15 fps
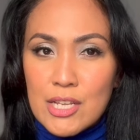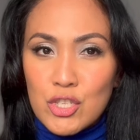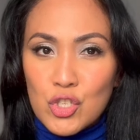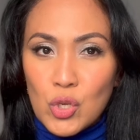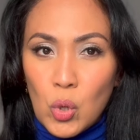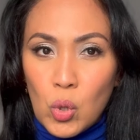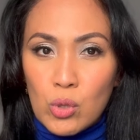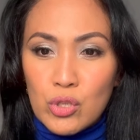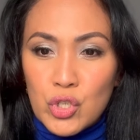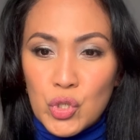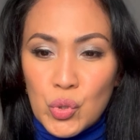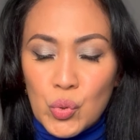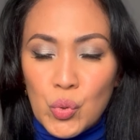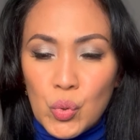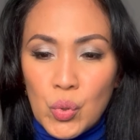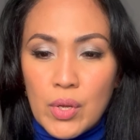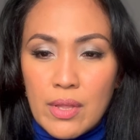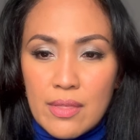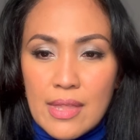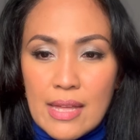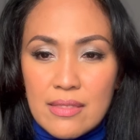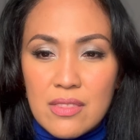told you
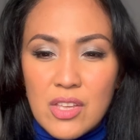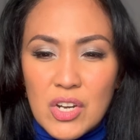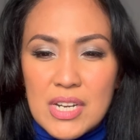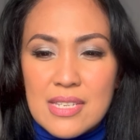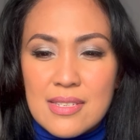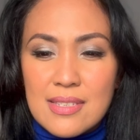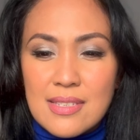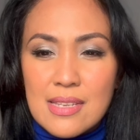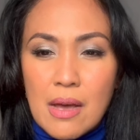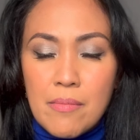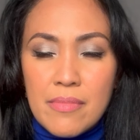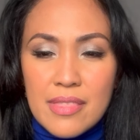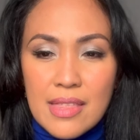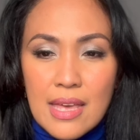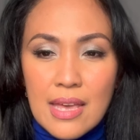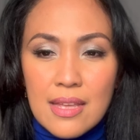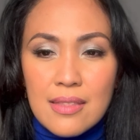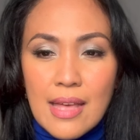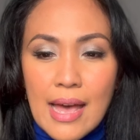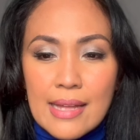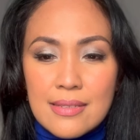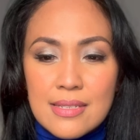that there is something
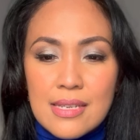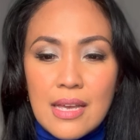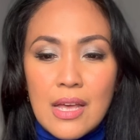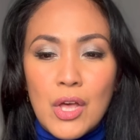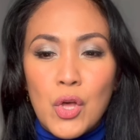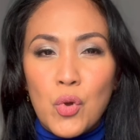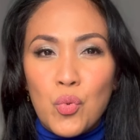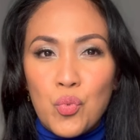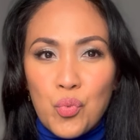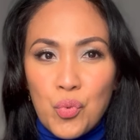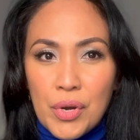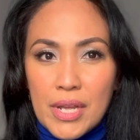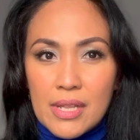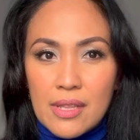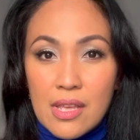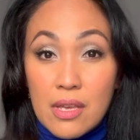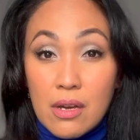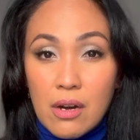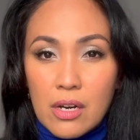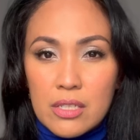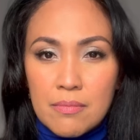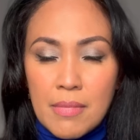that really
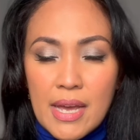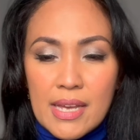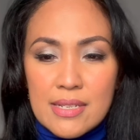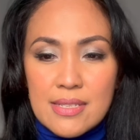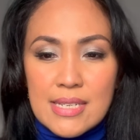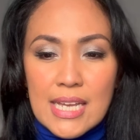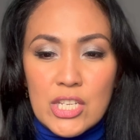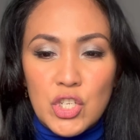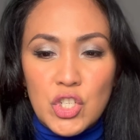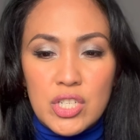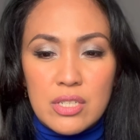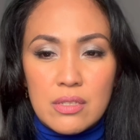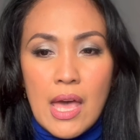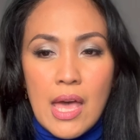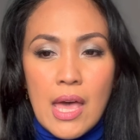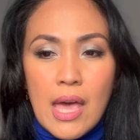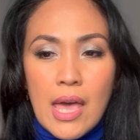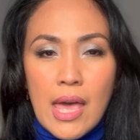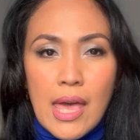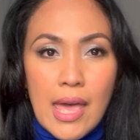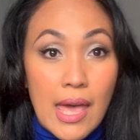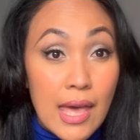caught my attention.
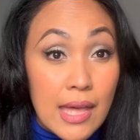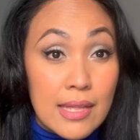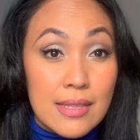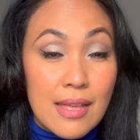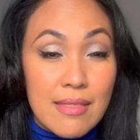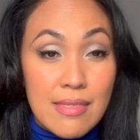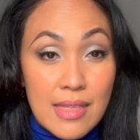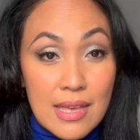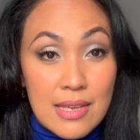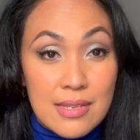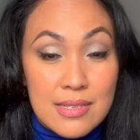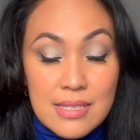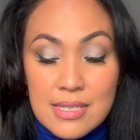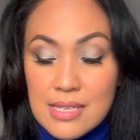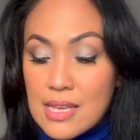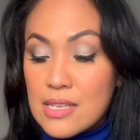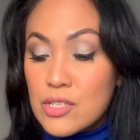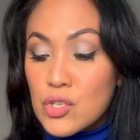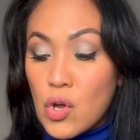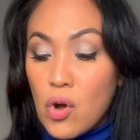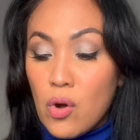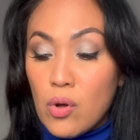And this
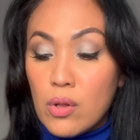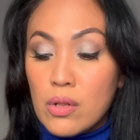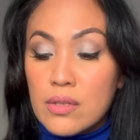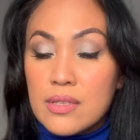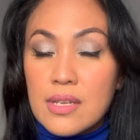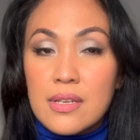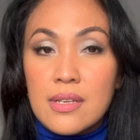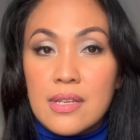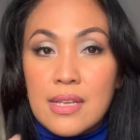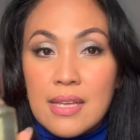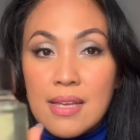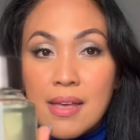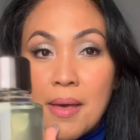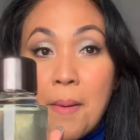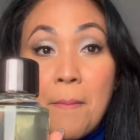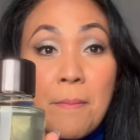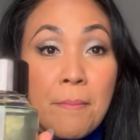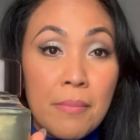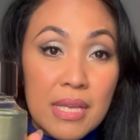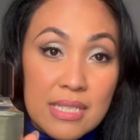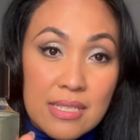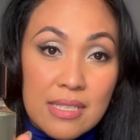is called
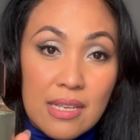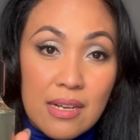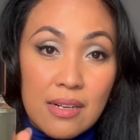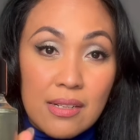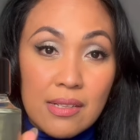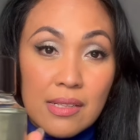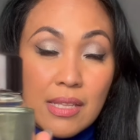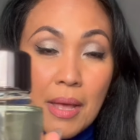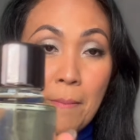Mystical